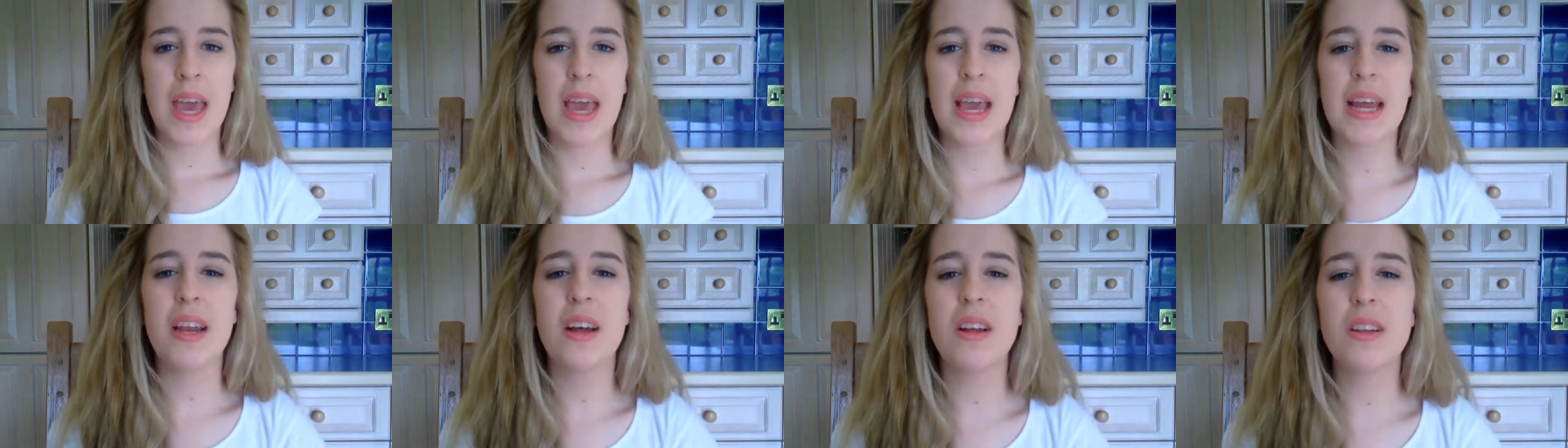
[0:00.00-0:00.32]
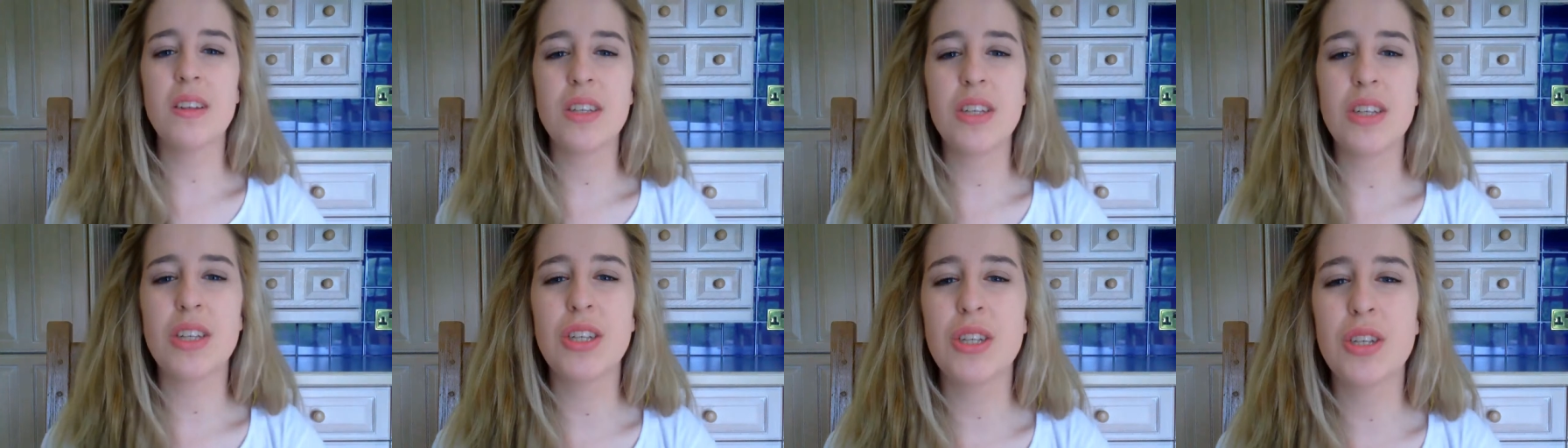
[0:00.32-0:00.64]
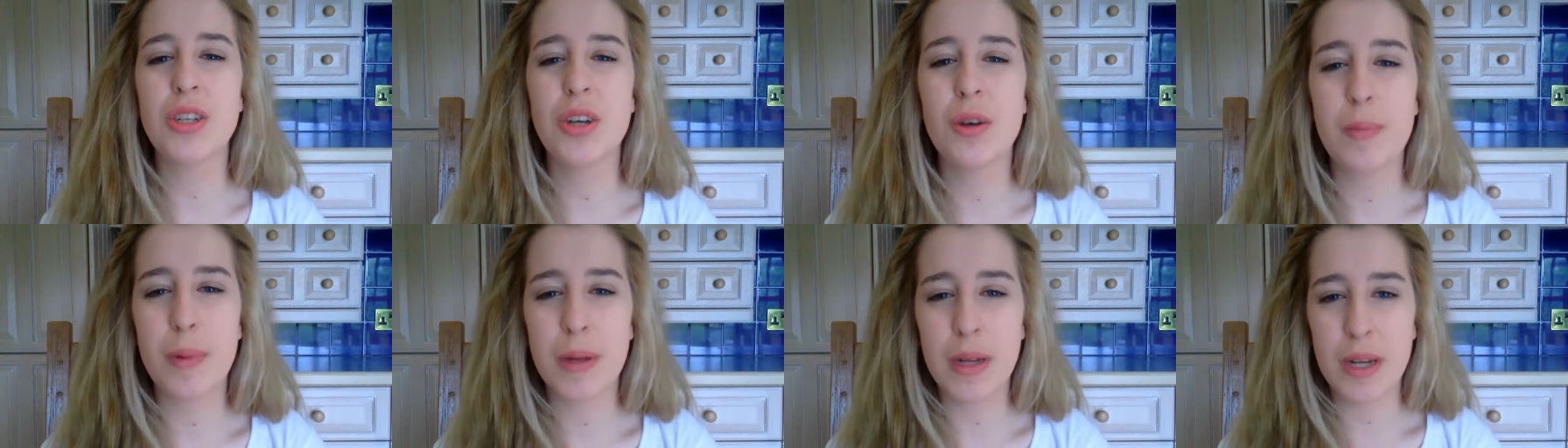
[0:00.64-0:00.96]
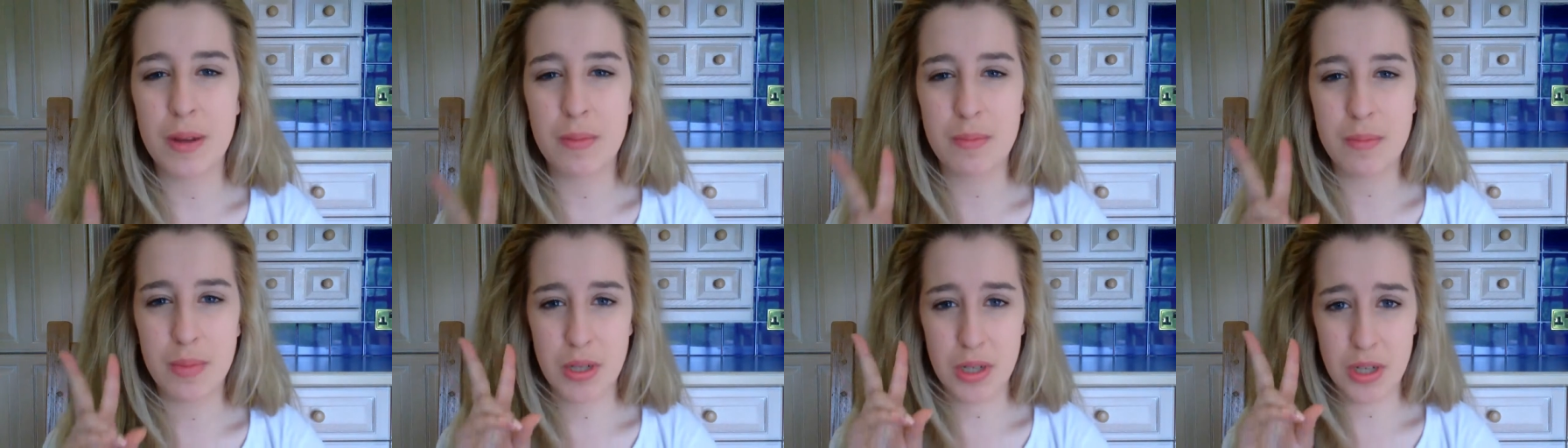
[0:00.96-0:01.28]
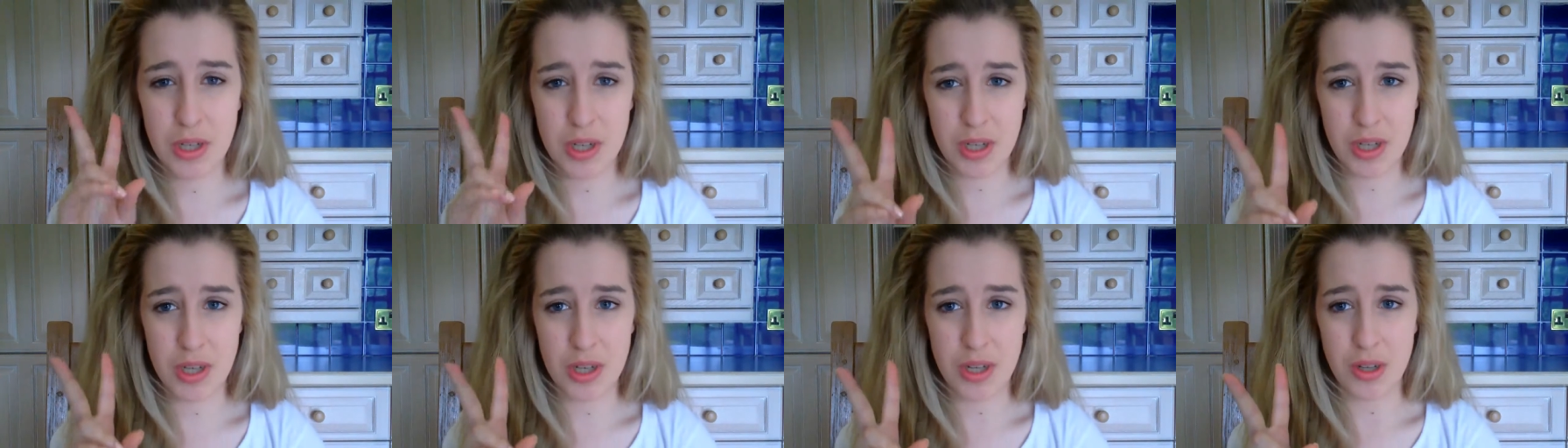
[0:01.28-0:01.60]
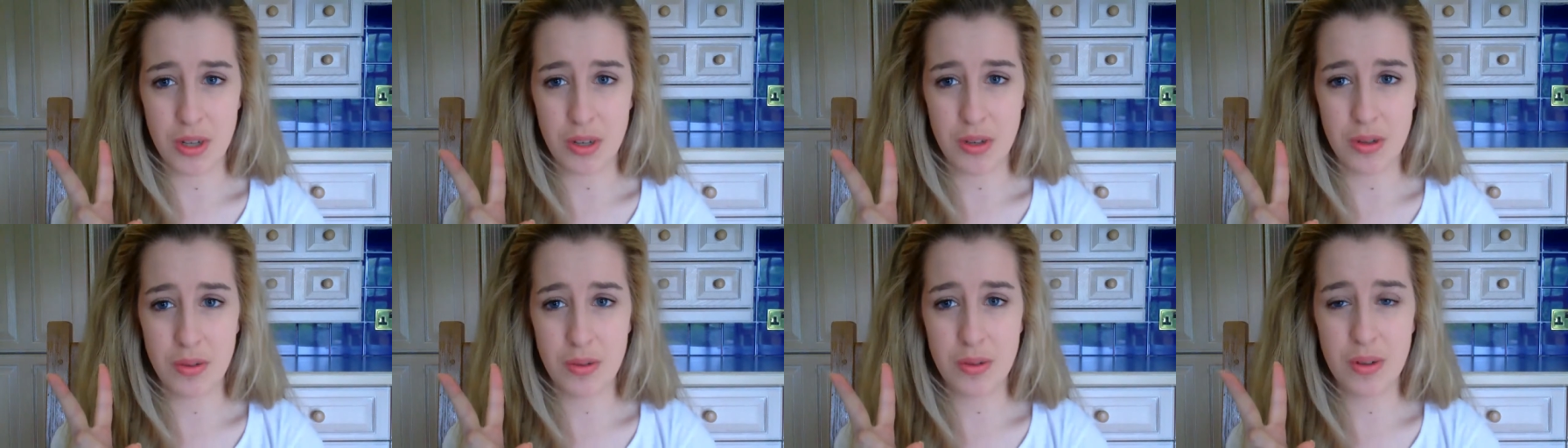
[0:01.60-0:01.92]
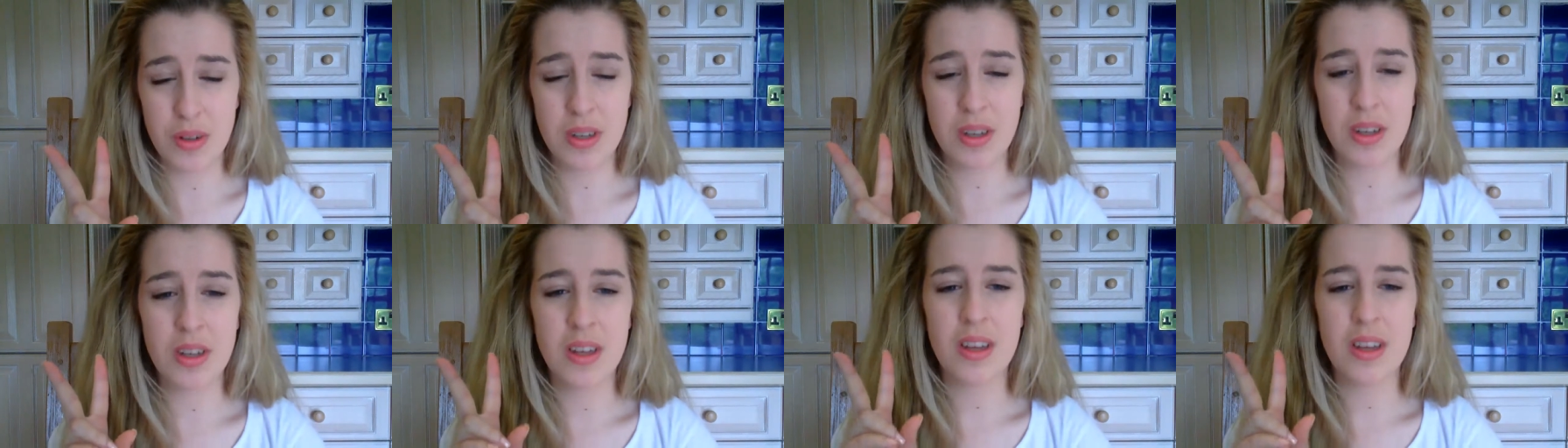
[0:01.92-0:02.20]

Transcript: In answer to topic number two,